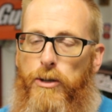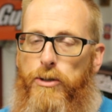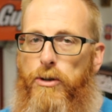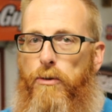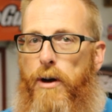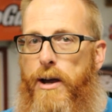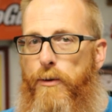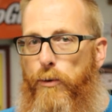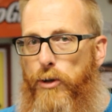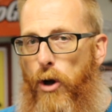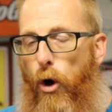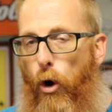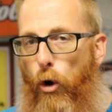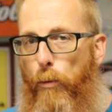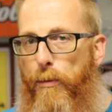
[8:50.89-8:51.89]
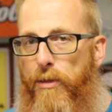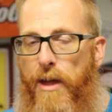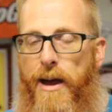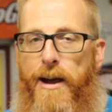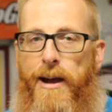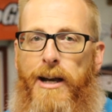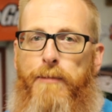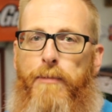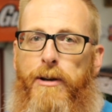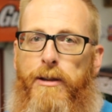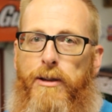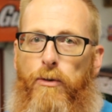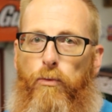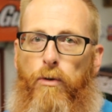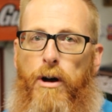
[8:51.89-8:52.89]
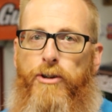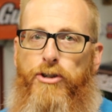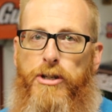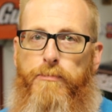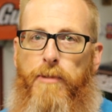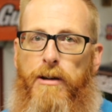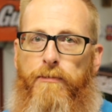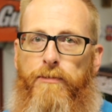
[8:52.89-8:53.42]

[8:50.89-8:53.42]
So I would hope that anybody that watches my